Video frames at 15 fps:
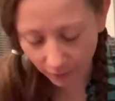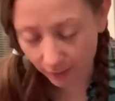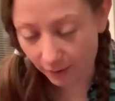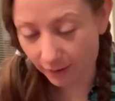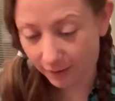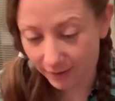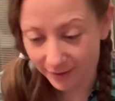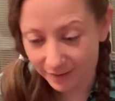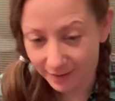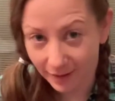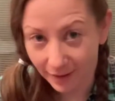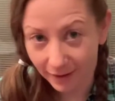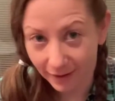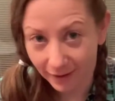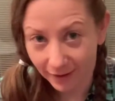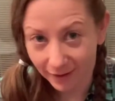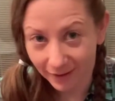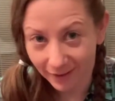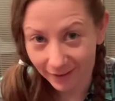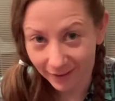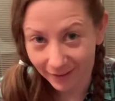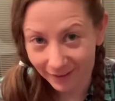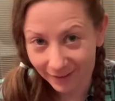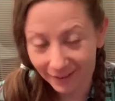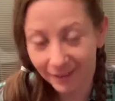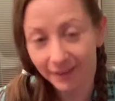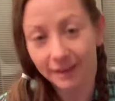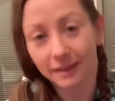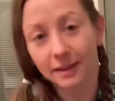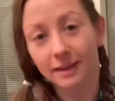and then taking
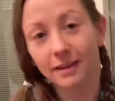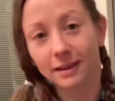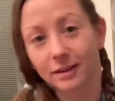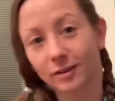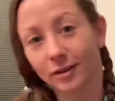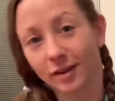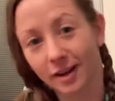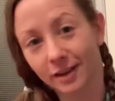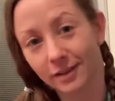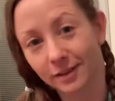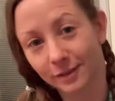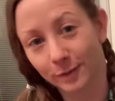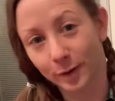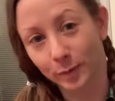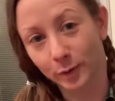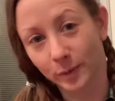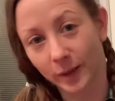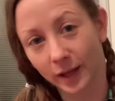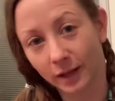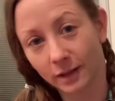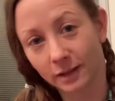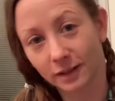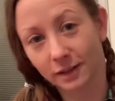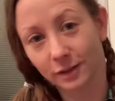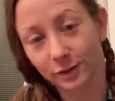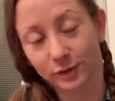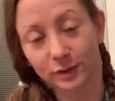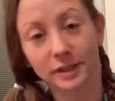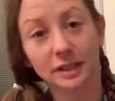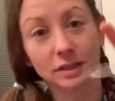your other rubber band, you'll
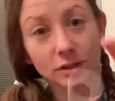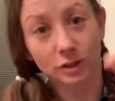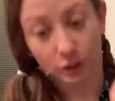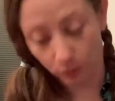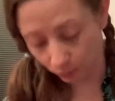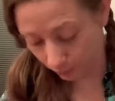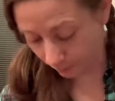need 2.